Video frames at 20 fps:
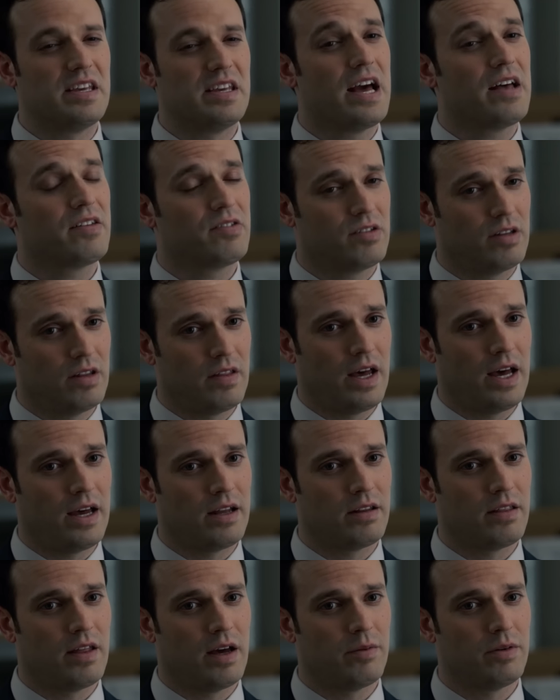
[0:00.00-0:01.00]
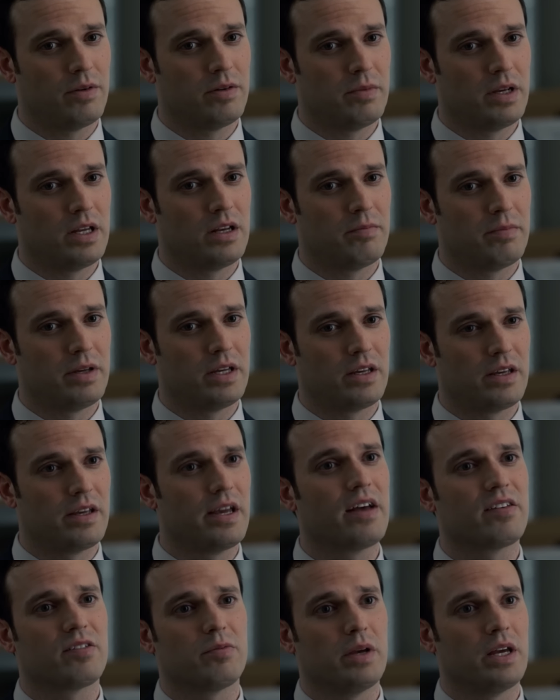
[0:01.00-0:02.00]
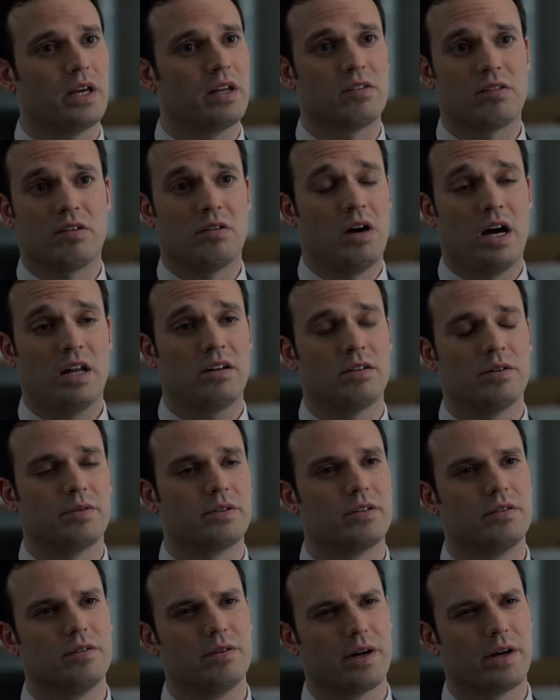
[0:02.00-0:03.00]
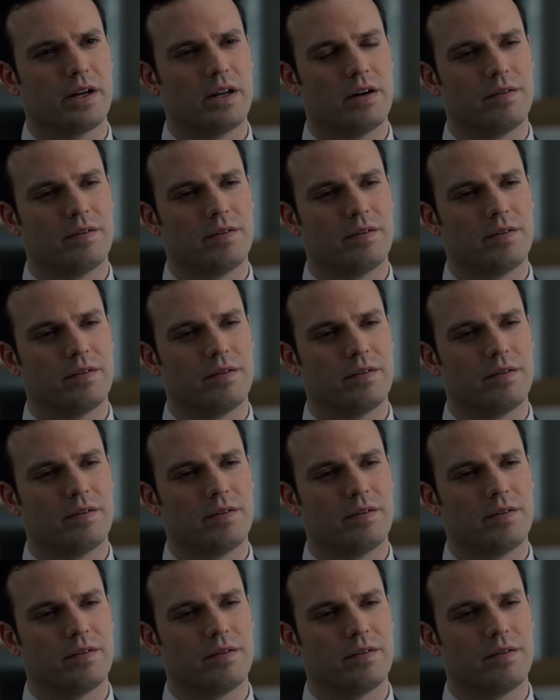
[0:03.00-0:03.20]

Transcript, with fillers: yes to that, that would mean I'm being a yes man, so I don't know what to do right